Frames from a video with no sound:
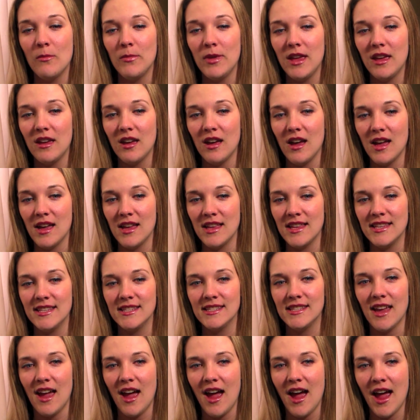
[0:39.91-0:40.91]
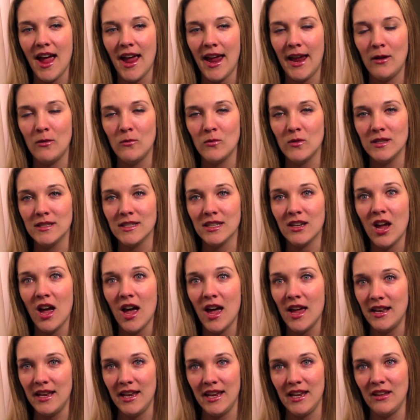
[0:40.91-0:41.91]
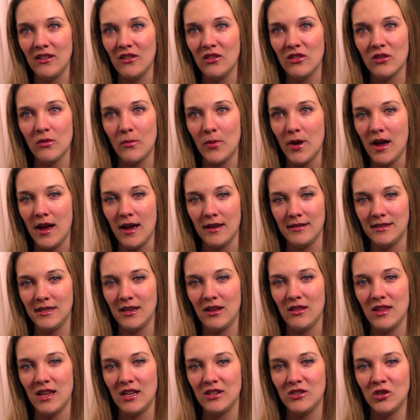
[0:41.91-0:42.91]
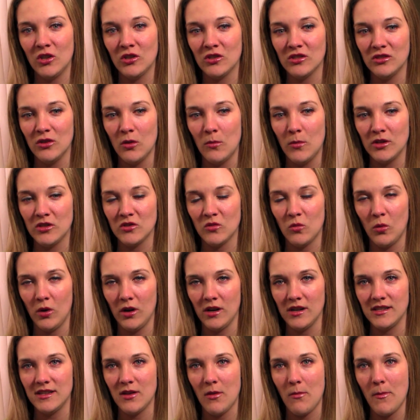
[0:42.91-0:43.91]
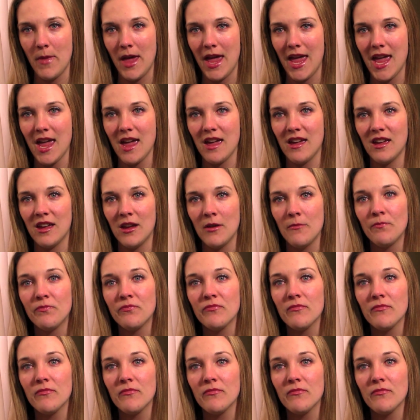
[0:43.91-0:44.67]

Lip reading: because I was cutting the pasta that took so much work to make.